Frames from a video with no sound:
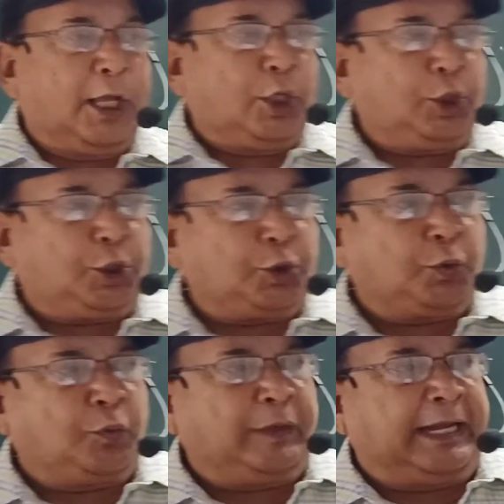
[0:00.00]
You
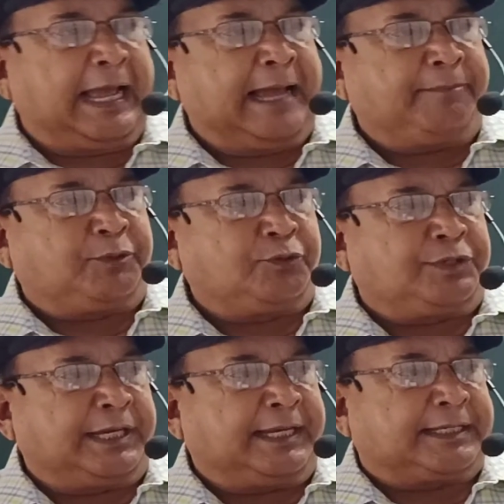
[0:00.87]
will have to
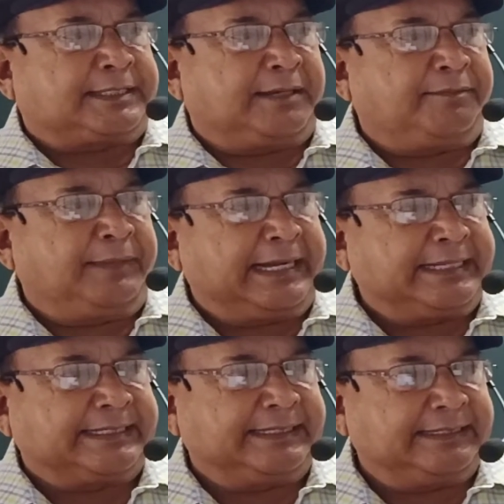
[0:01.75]
take some
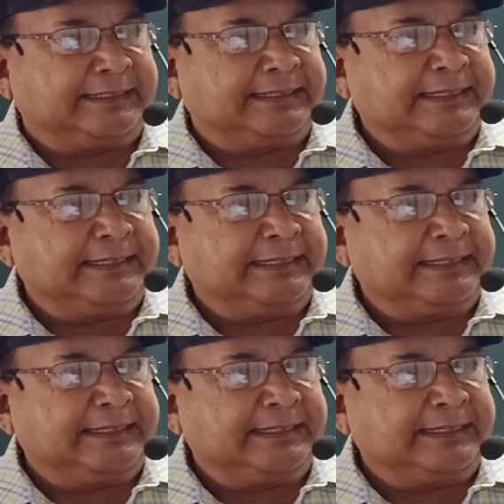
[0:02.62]
medicine.